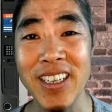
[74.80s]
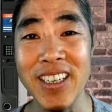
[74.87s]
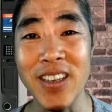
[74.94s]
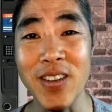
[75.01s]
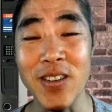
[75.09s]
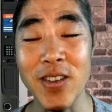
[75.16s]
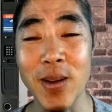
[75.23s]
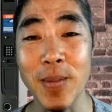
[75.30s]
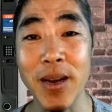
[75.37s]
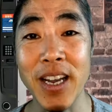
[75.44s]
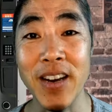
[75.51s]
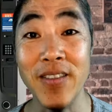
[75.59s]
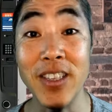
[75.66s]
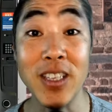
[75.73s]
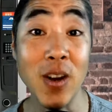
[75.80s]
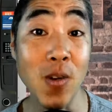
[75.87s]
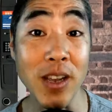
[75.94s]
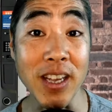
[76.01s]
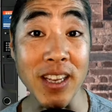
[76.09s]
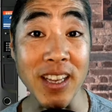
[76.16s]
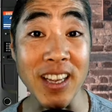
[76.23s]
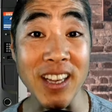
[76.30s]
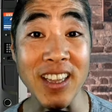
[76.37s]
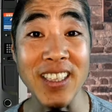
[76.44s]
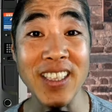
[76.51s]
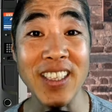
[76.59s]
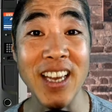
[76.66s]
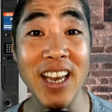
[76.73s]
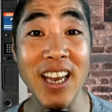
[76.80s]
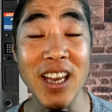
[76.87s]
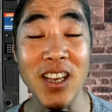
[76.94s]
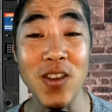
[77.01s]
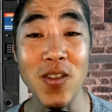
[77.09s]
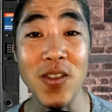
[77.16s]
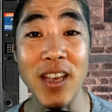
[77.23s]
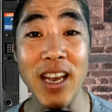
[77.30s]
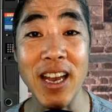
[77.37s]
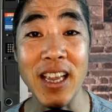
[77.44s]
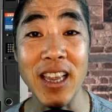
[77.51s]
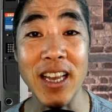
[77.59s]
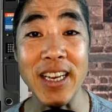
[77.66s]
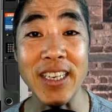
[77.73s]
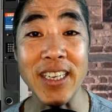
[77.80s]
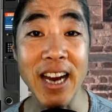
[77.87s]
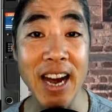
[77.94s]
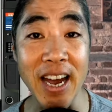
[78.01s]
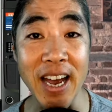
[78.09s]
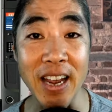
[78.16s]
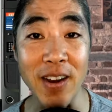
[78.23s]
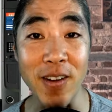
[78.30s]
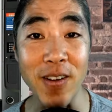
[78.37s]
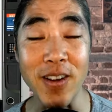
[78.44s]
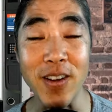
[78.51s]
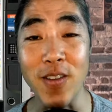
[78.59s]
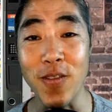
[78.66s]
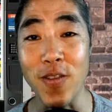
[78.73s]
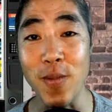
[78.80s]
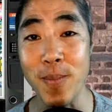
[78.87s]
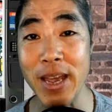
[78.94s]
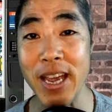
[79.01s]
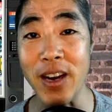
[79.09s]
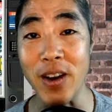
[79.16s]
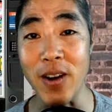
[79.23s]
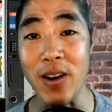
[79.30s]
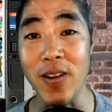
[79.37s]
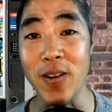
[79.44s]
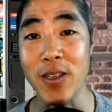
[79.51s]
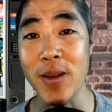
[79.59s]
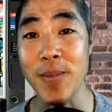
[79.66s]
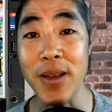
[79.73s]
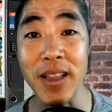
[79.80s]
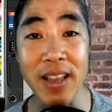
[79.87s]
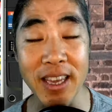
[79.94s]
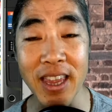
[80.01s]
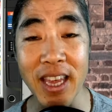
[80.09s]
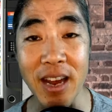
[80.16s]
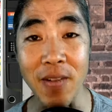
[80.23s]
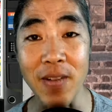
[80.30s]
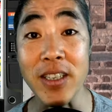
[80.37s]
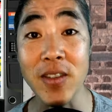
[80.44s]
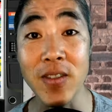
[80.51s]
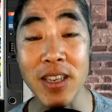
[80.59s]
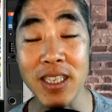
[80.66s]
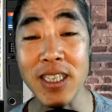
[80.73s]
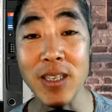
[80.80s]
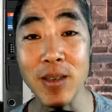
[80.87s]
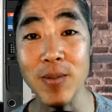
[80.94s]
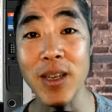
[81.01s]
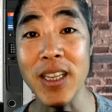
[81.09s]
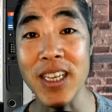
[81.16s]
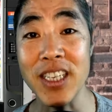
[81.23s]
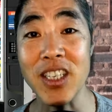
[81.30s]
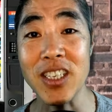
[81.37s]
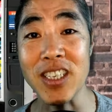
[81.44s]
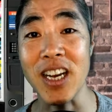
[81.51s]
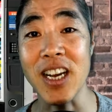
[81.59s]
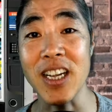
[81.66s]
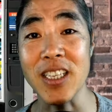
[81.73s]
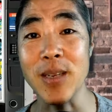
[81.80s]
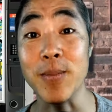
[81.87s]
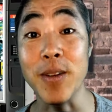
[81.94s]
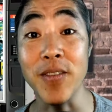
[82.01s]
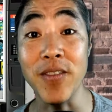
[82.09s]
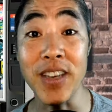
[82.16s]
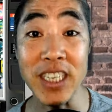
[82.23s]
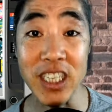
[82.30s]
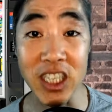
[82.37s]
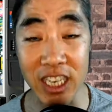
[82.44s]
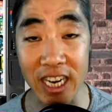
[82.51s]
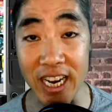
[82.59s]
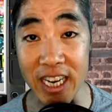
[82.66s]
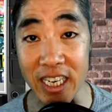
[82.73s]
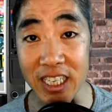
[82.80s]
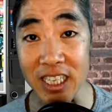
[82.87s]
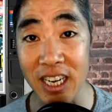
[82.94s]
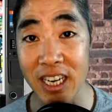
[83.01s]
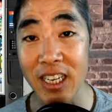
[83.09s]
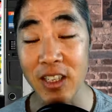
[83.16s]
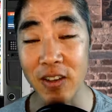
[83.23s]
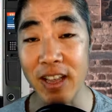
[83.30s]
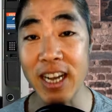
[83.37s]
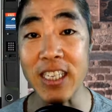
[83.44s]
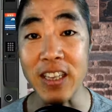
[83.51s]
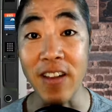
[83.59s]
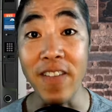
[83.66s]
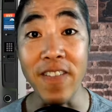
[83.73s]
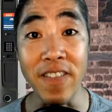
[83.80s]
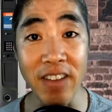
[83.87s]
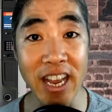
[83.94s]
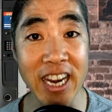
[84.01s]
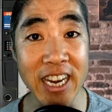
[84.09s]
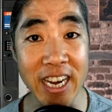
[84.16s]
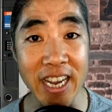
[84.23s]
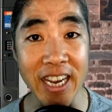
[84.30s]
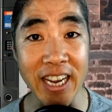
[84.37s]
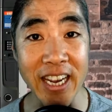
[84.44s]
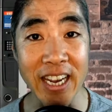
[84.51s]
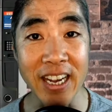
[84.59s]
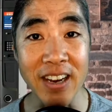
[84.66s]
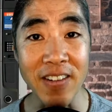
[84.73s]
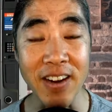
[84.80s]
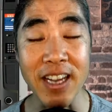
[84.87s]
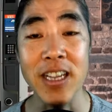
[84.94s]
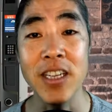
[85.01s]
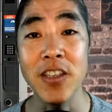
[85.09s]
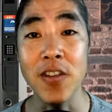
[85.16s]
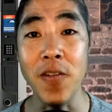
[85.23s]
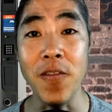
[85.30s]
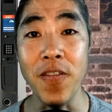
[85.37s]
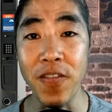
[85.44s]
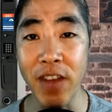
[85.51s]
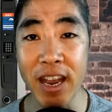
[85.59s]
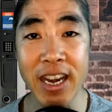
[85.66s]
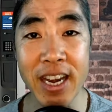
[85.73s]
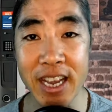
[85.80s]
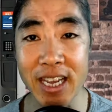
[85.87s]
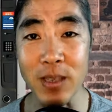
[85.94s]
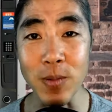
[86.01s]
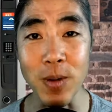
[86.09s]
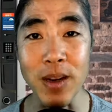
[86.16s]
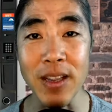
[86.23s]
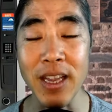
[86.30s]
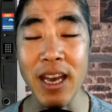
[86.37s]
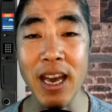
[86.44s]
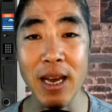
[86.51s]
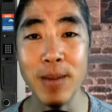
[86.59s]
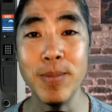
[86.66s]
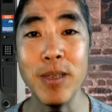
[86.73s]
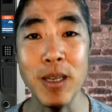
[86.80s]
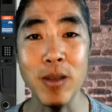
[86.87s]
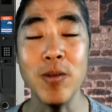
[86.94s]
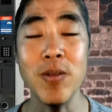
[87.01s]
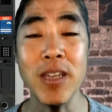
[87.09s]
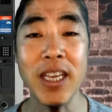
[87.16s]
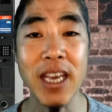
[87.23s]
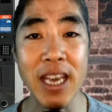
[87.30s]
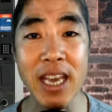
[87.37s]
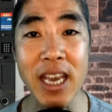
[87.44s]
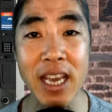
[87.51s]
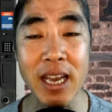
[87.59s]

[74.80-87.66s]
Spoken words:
some kind of a token, like let's say you get like DAI or, from Maker or something like that, right? So this is really just the concept of exchange. So that is vending, right? So vending is one of the absolute key